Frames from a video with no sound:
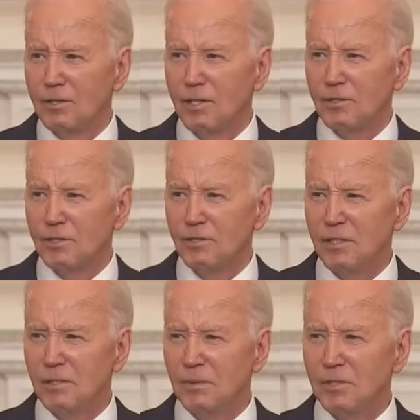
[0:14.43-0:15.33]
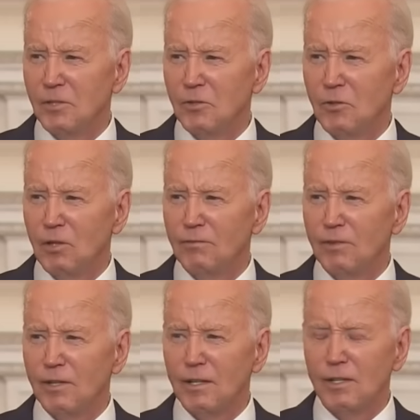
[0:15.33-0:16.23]
Our justice system has endured
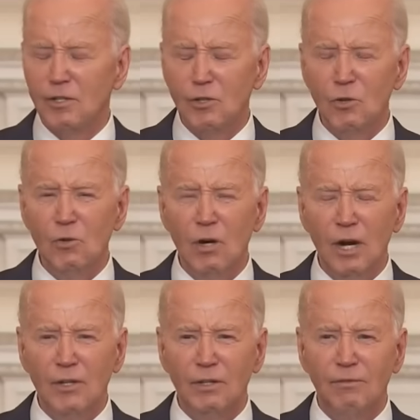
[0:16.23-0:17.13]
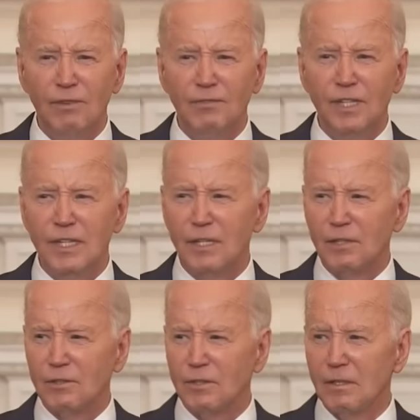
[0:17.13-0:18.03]
for nearly 250
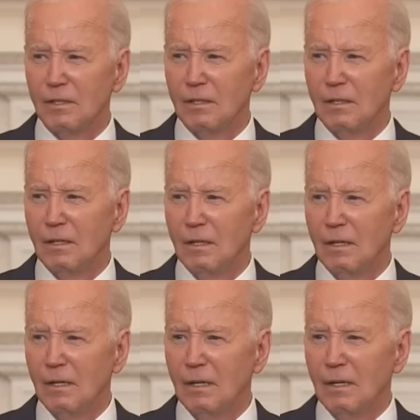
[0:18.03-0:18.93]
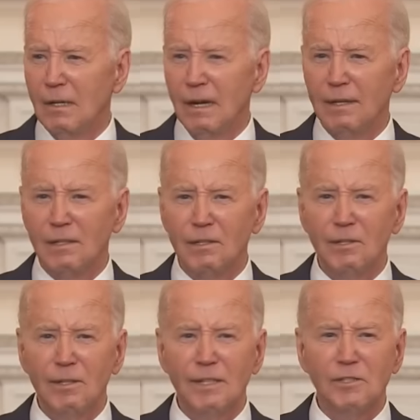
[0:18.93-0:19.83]
years. And it
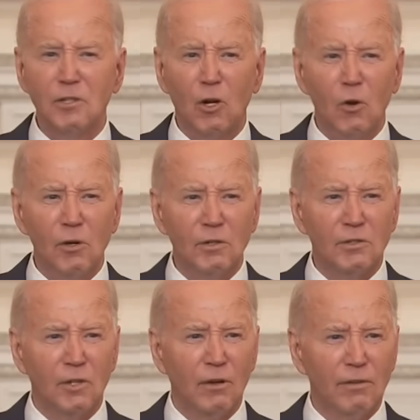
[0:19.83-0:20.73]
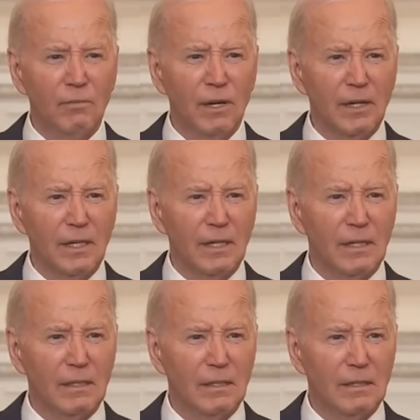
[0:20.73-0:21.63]
literally is the cornerstone of
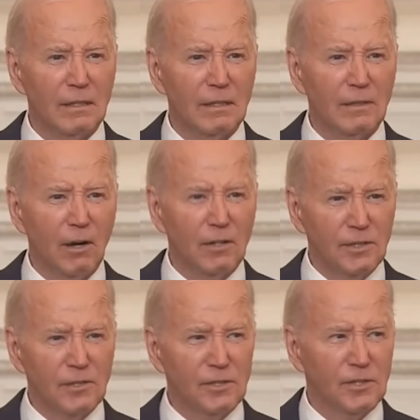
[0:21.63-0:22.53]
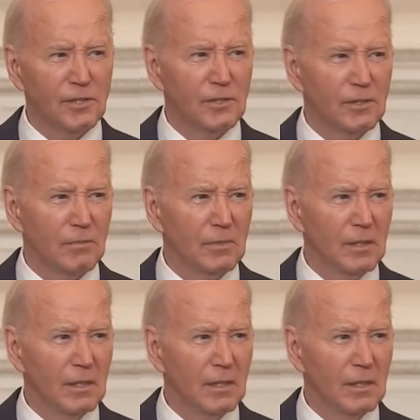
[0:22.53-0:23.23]
America, our justice system.